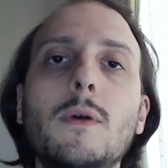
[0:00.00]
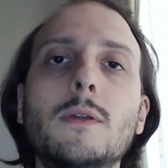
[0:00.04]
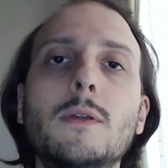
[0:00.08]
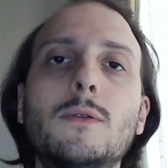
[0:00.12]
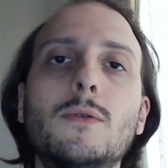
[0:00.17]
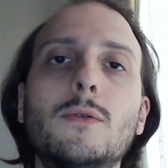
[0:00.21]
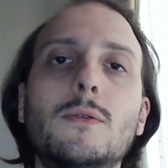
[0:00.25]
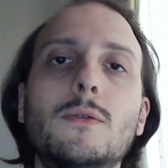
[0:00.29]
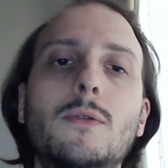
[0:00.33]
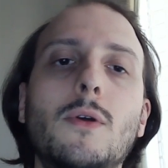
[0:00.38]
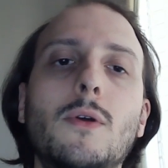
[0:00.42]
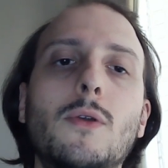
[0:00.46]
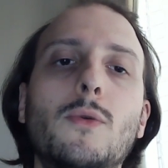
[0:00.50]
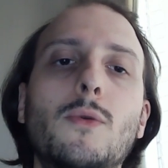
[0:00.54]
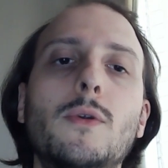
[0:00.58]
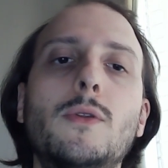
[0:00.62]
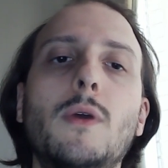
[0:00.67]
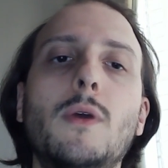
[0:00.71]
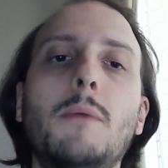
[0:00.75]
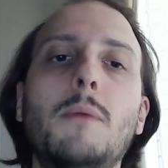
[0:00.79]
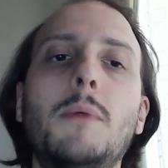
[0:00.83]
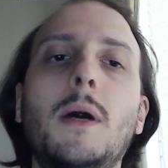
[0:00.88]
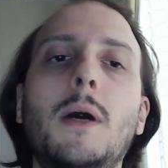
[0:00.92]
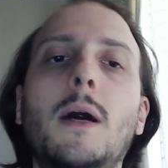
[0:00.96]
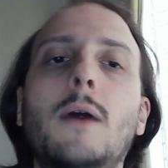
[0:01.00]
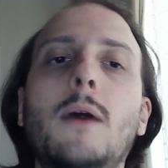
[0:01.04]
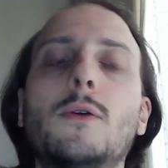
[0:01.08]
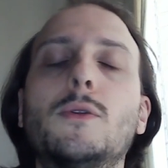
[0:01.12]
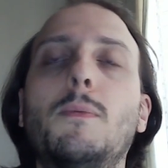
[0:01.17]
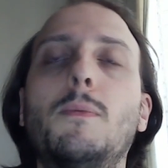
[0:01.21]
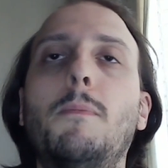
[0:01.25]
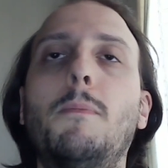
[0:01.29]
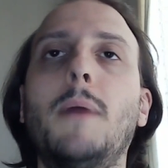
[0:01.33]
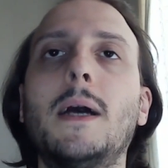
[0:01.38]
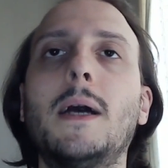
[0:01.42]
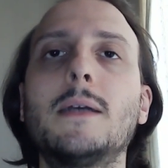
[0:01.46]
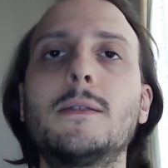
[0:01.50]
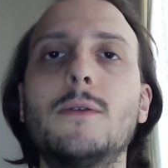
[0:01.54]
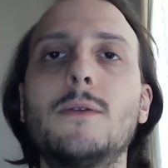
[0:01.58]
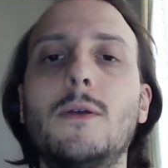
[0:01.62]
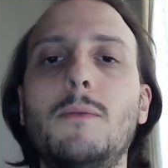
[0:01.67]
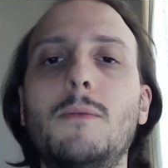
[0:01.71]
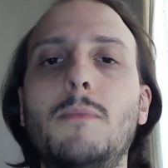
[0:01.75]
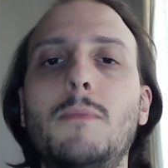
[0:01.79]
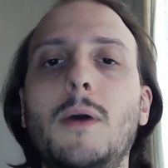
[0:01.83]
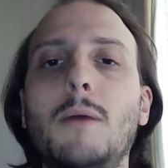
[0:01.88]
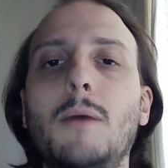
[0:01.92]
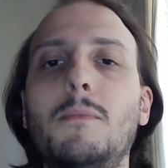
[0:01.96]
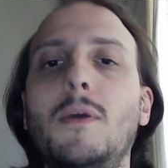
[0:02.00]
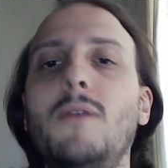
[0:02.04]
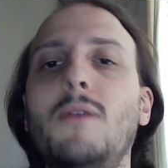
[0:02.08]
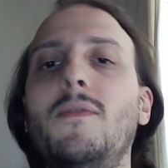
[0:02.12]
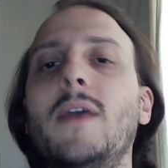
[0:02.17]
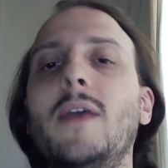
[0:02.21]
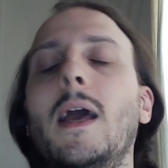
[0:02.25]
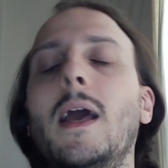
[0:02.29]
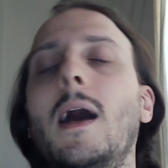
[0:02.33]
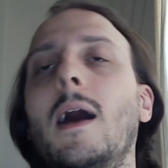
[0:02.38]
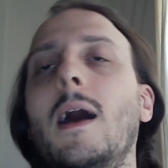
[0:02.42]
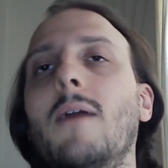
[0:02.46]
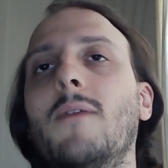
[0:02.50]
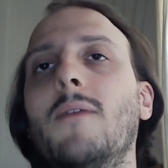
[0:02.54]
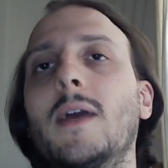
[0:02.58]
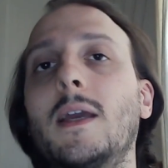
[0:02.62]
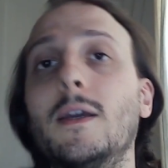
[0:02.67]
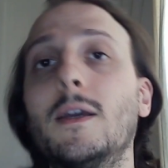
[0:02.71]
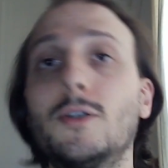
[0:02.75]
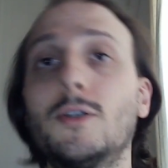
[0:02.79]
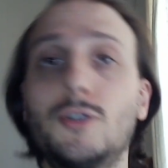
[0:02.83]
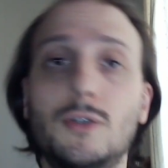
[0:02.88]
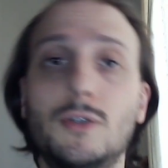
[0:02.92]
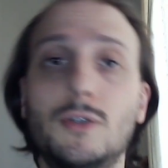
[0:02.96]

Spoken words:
to talk with you about Puzzle Bobble VR Vacation